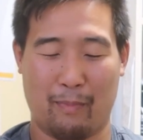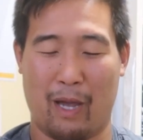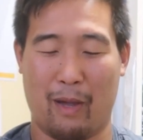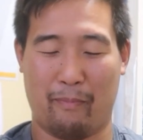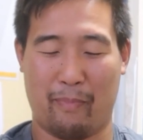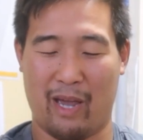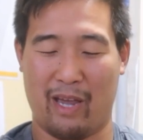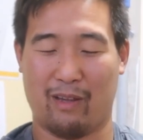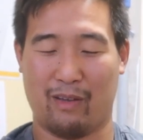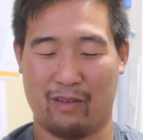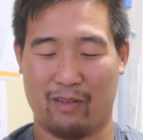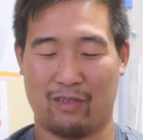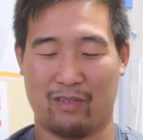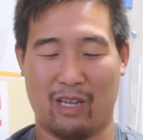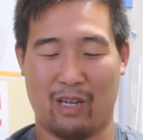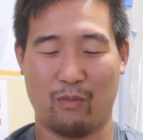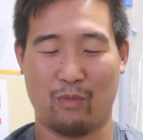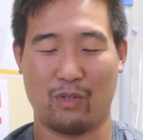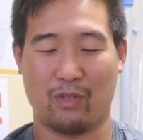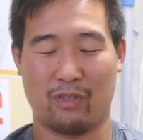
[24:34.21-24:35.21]
pack her
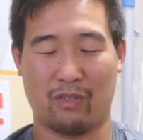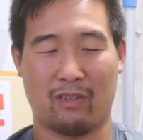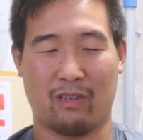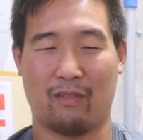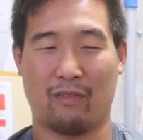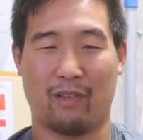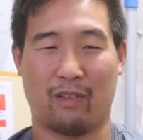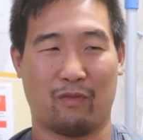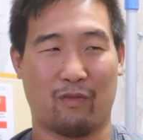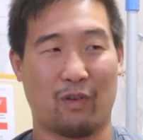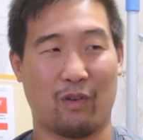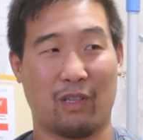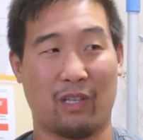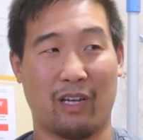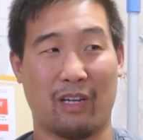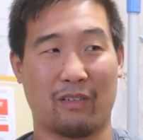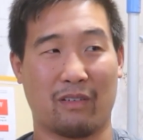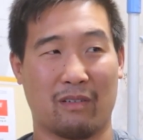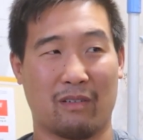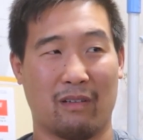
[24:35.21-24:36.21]
sandwiches and everything for
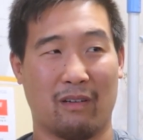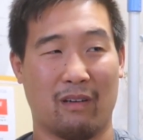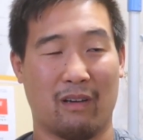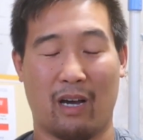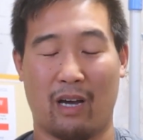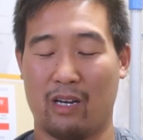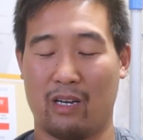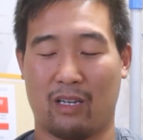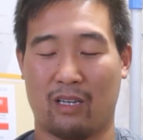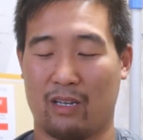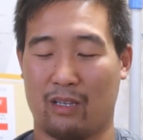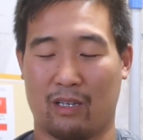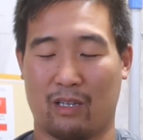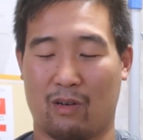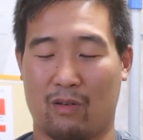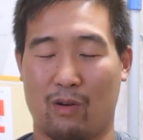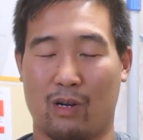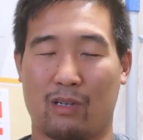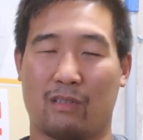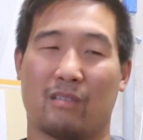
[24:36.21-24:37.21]
lunch. I didn't cut the
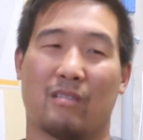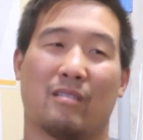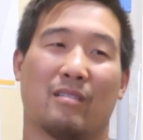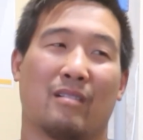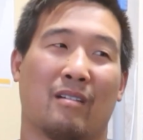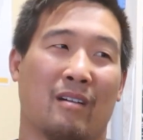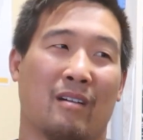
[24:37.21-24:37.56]
crust.